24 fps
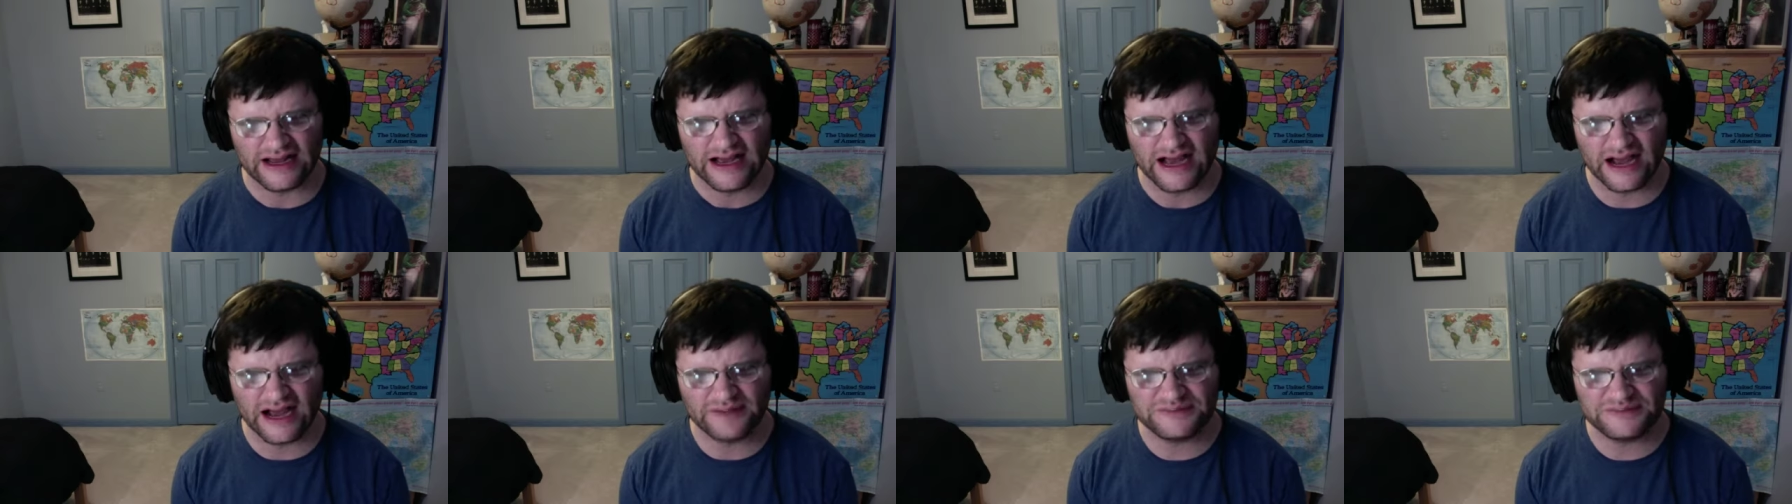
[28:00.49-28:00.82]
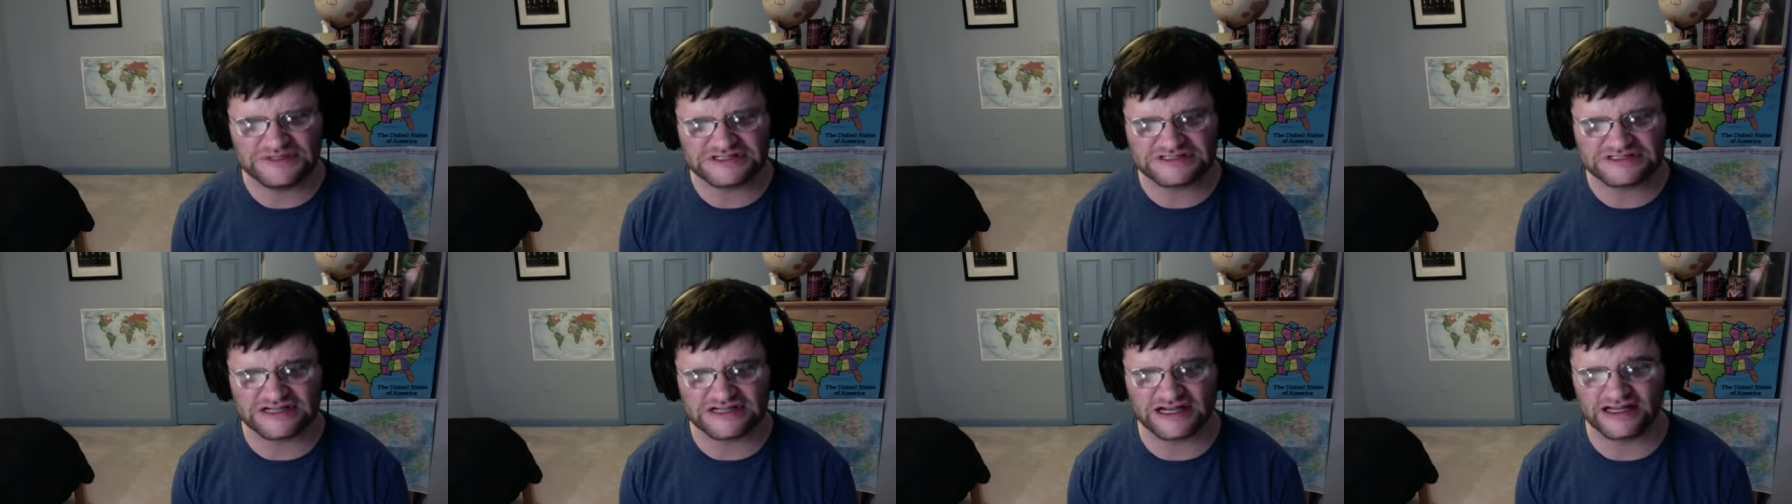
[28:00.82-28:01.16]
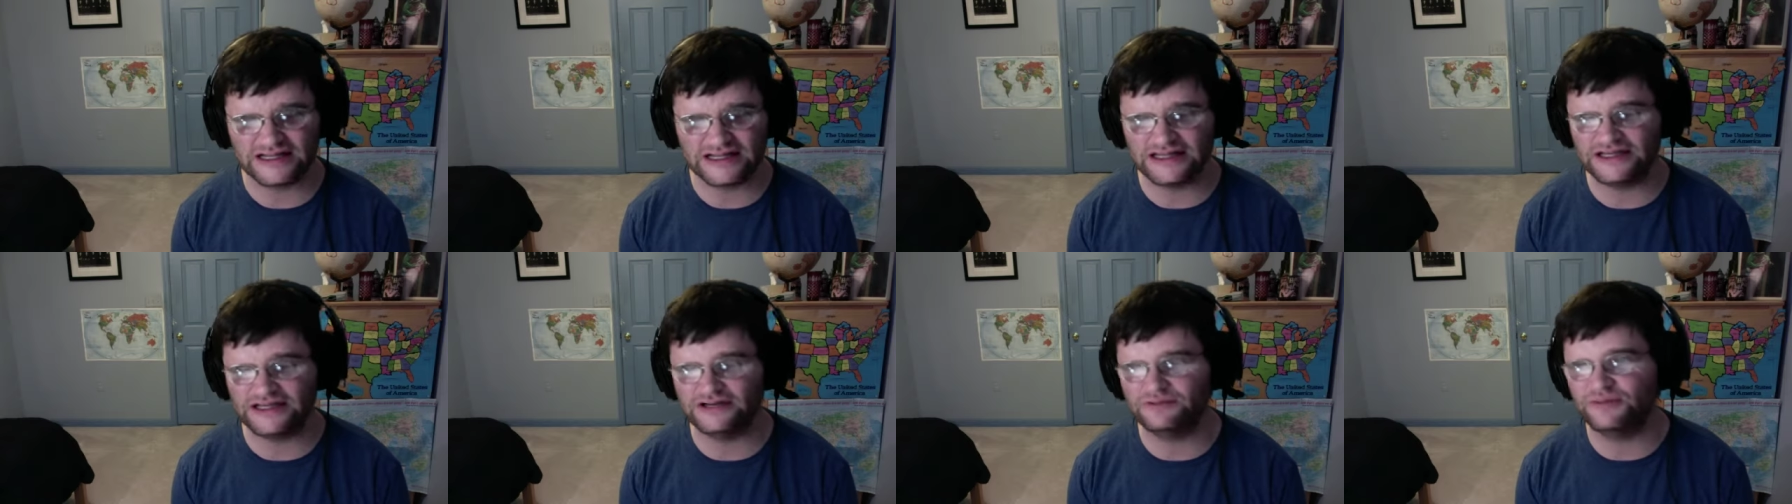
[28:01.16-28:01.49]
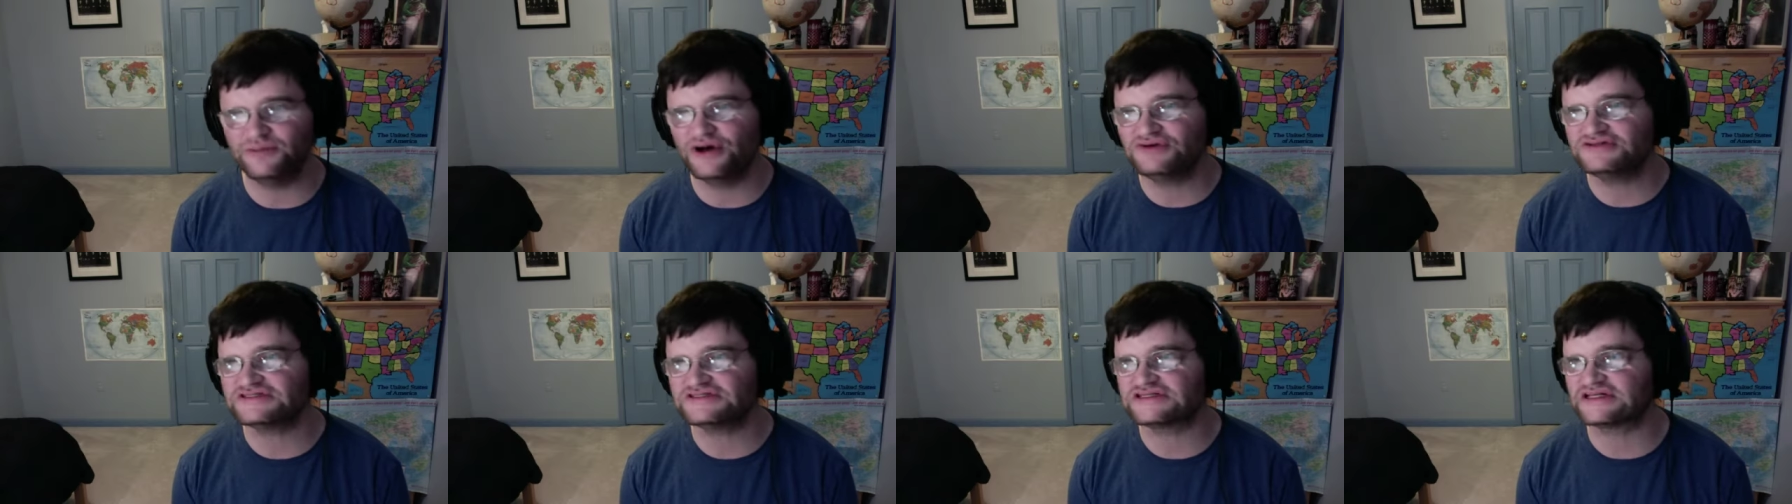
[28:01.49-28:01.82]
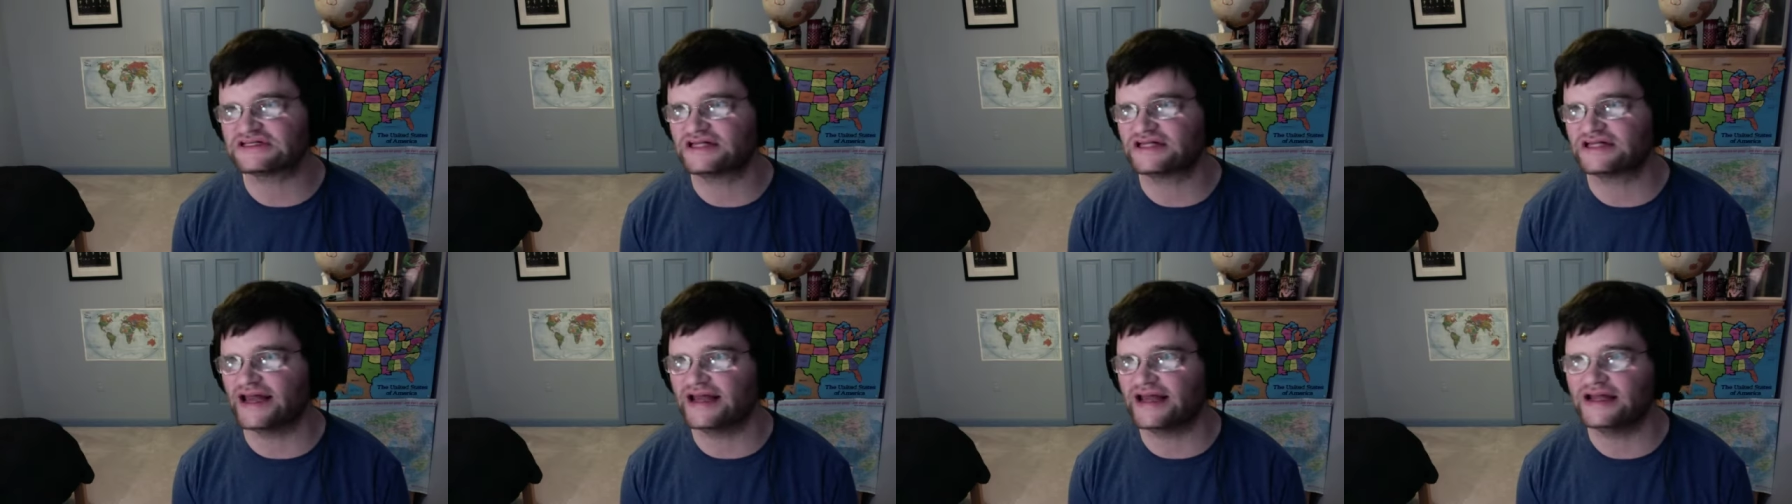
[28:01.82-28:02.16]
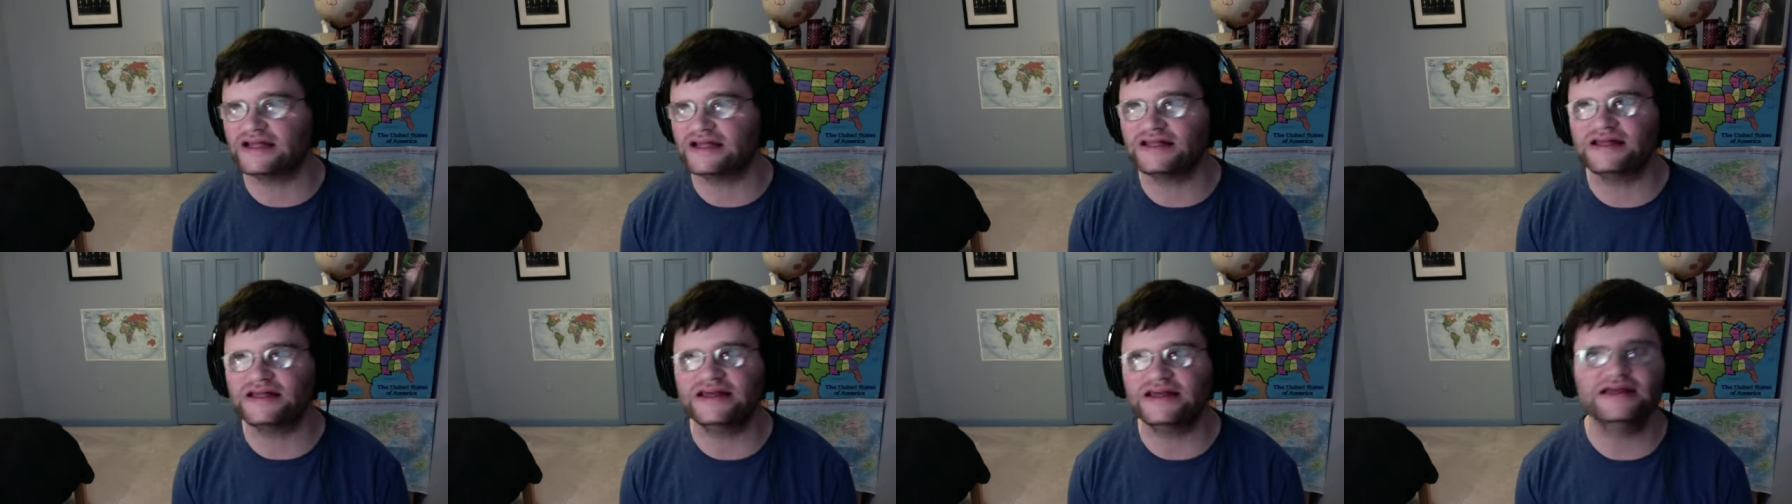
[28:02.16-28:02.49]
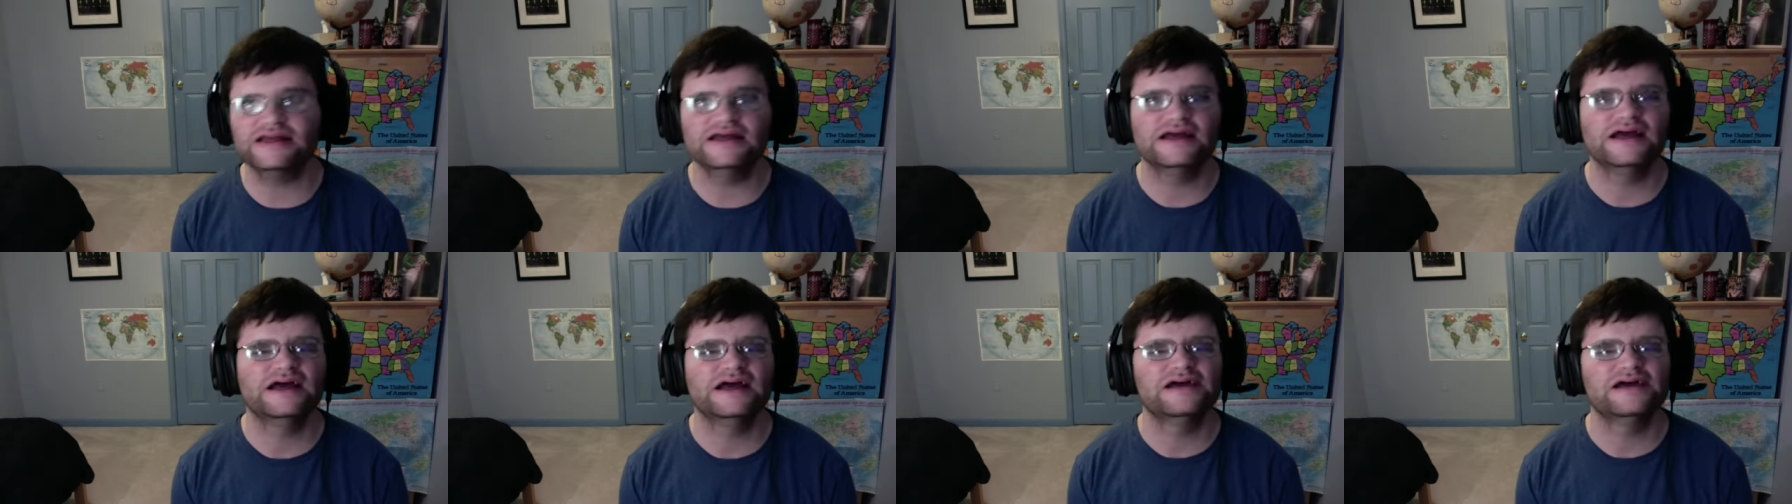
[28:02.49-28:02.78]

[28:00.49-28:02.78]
I'm just telling you, most likely,